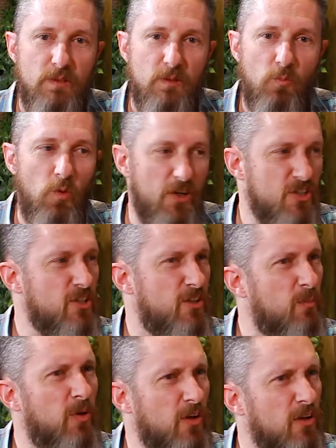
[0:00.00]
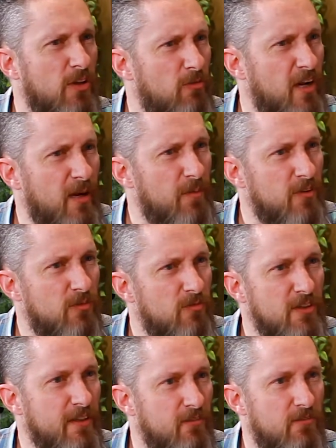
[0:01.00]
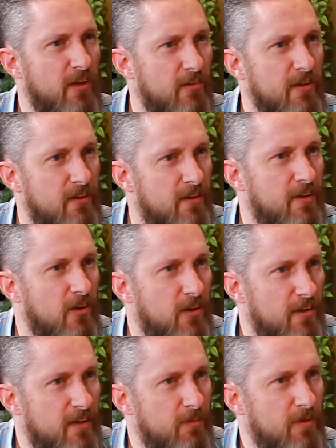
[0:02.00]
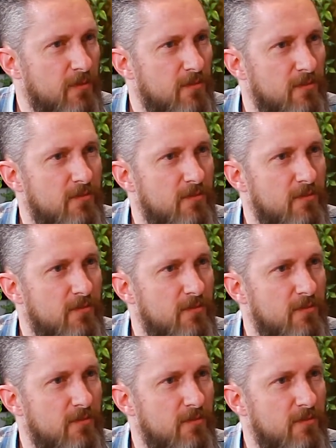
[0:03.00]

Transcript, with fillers: what should you put on the wrap? It's really very, you know, I keep it